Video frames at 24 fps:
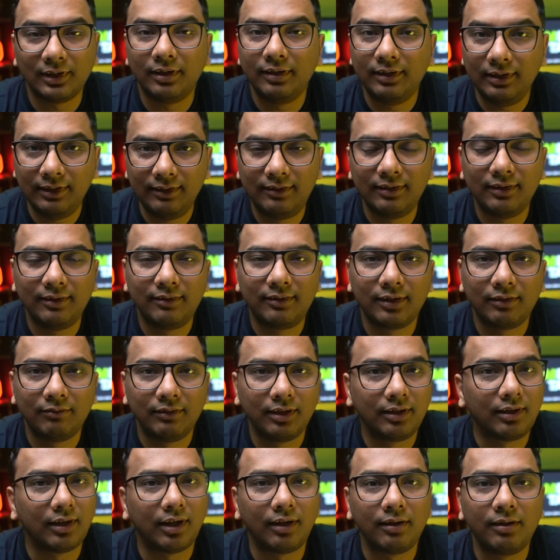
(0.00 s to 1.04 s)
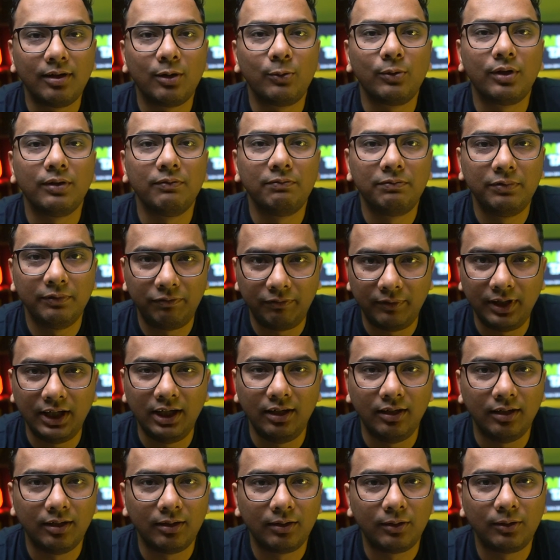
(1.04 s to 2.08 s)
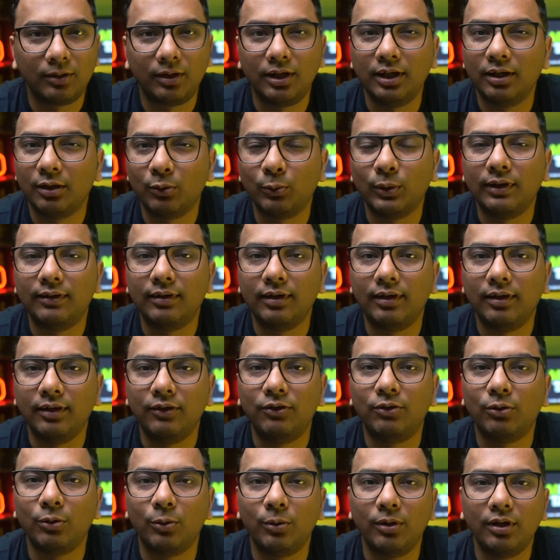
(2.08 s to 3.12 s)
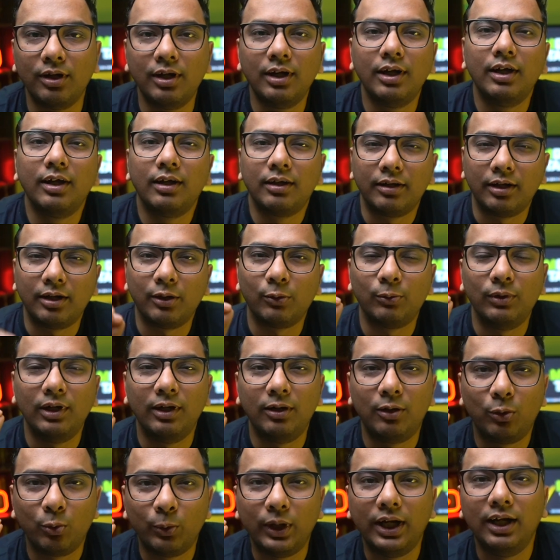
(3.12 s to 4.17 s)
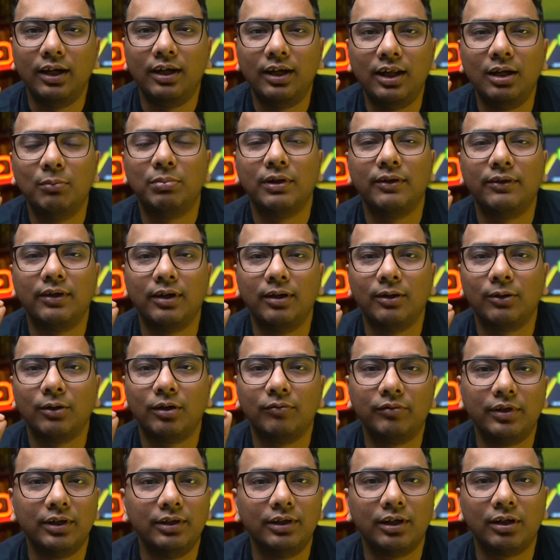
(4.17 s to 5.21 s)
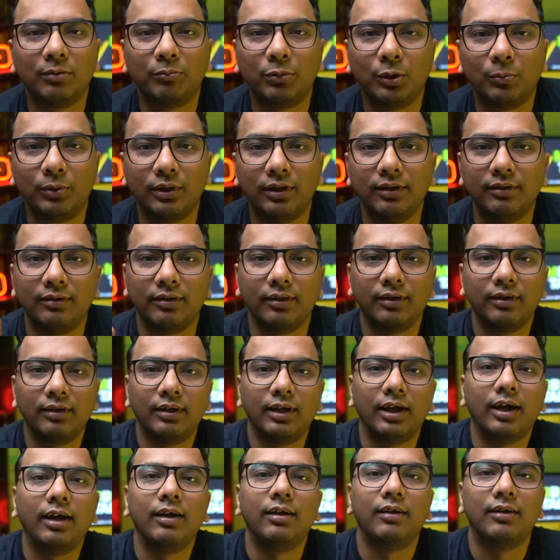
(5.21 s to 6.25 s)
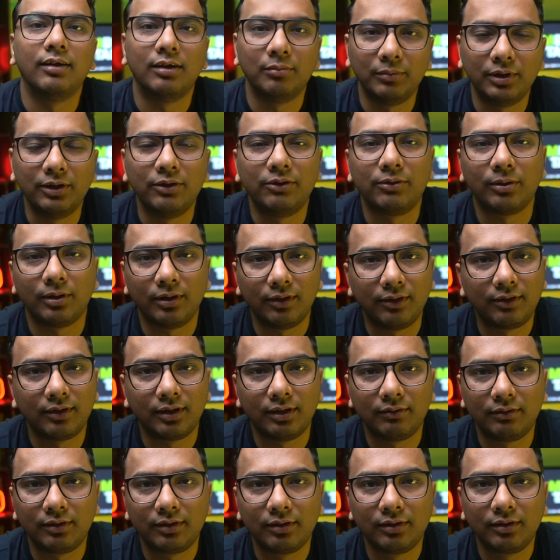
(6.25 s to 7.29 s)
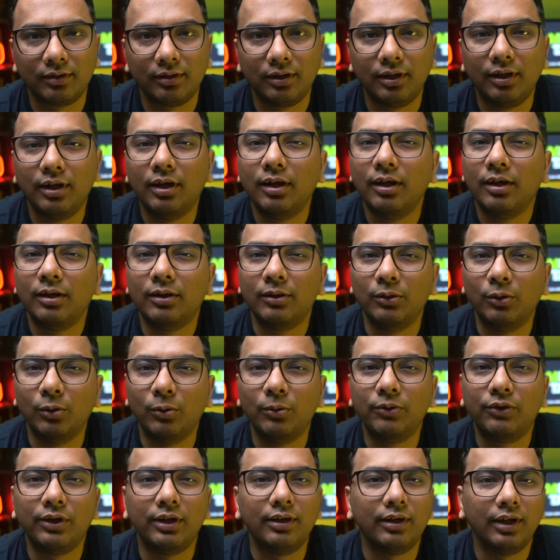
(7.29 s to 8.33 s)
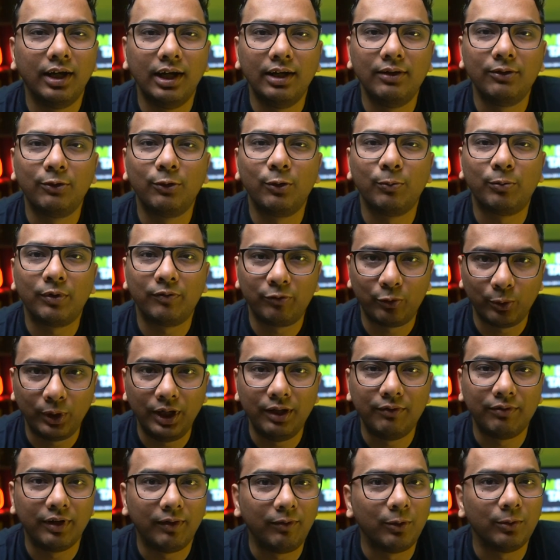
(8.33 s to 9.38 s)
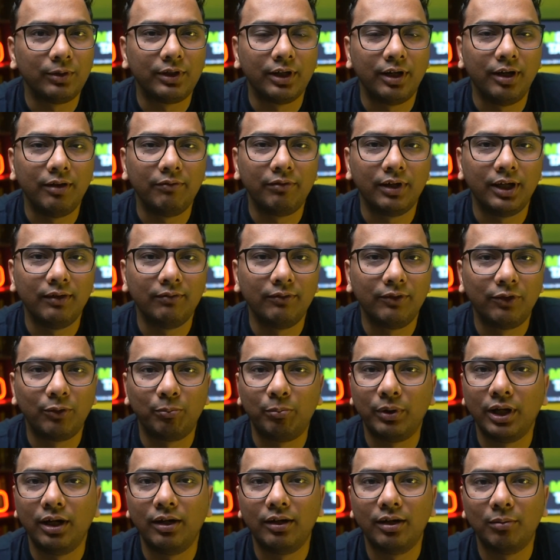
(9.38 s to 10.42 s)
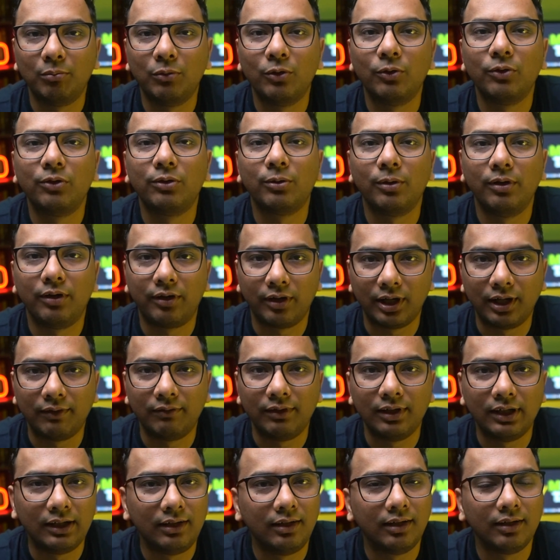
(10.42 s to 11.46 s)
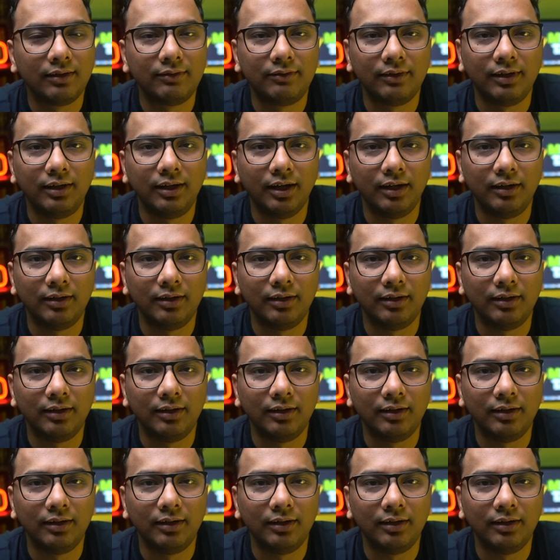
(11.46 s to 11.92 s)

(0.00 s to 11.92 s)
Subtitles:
A recent survey carried out in 15 Tier 1 cities showed that only 20% of the young population had term insurance cover. Those in the age group of 25 to 35 spent the most on travel and luxury